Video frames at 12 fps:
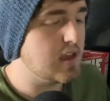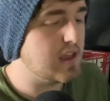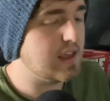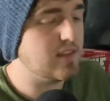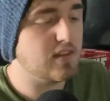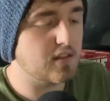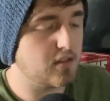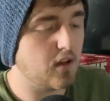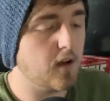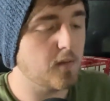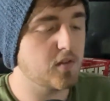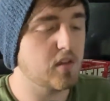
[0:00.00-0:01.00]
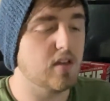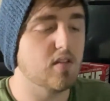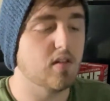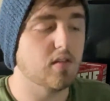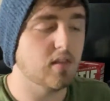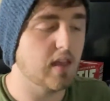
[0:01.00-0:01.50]
in this
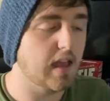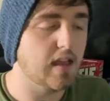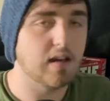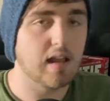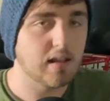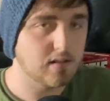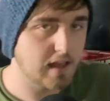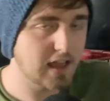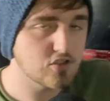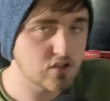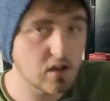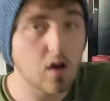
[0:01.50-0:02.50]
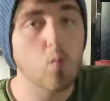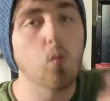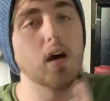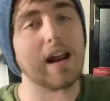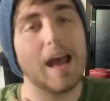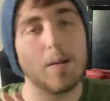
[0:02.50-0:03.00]
offseason and hedging on
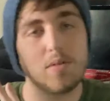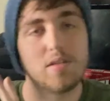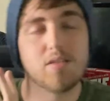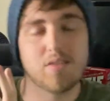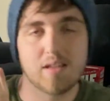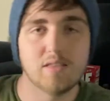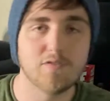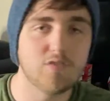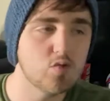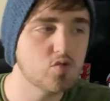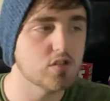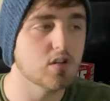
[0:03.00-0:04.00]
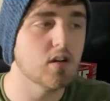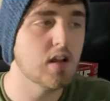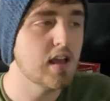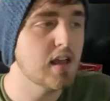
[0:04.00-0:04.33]
what happens in the future.